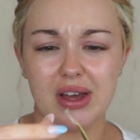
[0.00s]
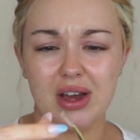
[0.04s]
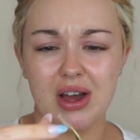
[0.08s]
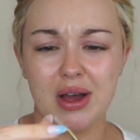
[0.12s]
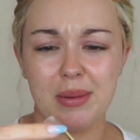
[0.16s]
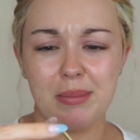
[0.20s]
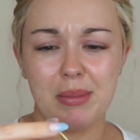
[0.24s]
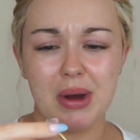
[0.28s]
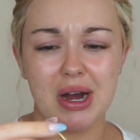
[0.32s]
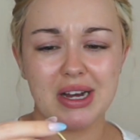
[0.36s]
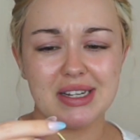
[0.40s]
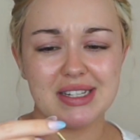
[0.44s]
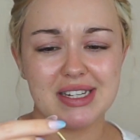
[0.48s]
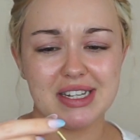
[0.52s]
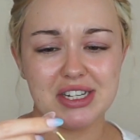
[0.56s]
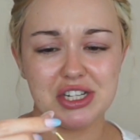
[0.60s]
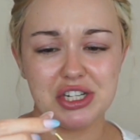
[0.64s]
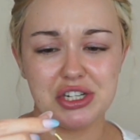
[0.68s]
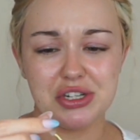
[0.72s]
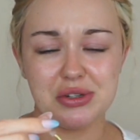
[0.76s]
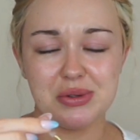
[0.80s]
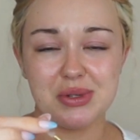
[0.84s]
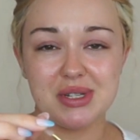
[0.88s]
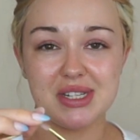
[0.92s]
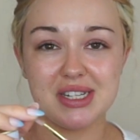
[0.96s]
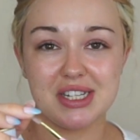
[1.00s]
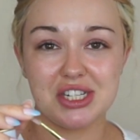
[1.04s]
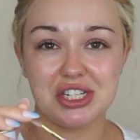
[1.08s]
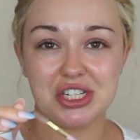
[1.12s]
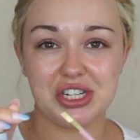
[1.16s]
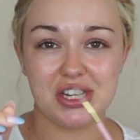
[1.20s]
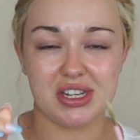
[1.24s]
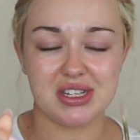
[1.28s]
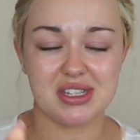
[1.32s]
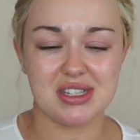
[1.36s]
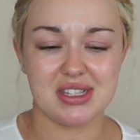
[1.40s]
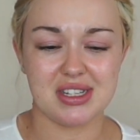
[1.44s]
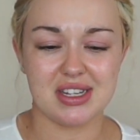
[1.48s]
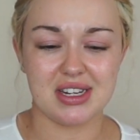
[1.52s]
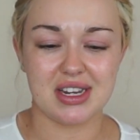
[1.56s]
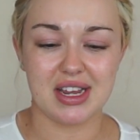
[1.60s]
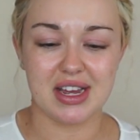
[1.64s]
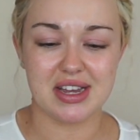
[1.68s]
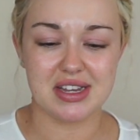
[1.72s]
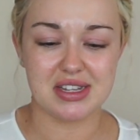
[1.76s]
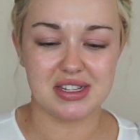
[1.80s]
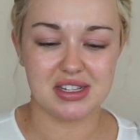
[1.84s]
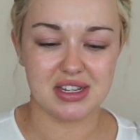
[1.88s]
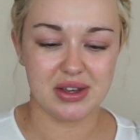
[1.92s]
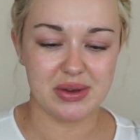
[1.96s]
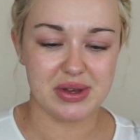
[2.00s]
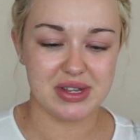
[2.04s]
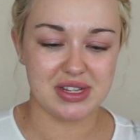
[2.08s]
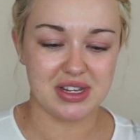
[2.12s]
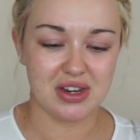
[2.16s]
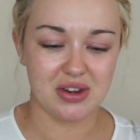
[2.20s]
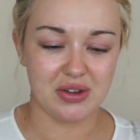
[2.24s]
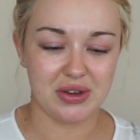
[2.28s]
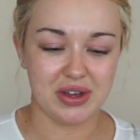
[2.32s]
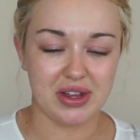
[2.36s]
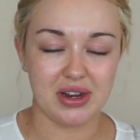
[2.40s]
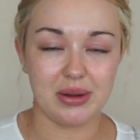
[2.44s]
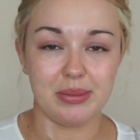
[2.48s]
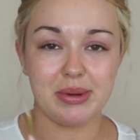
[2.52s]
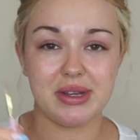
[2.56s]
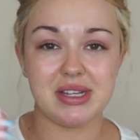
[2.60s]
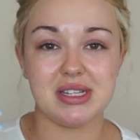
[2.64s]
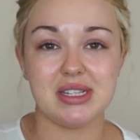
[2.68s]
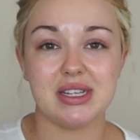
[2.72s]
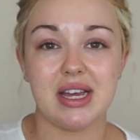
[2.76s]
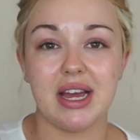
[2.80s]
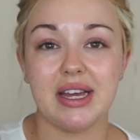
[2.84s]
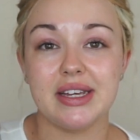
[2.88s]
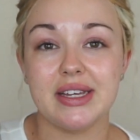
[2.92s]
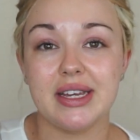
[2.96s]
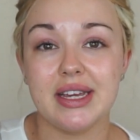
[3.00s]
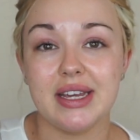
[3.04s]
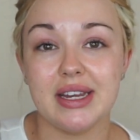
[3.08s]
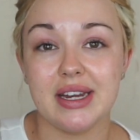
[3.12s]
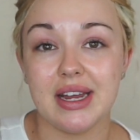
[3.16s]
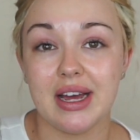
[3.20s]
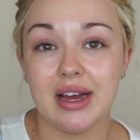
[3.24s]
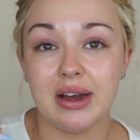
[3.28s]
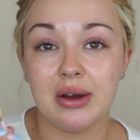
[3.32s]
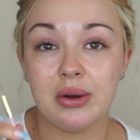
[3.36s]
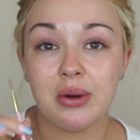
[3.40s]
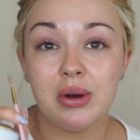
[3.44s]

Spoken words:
I did use this yesterday, so it's looking a bit skanky now,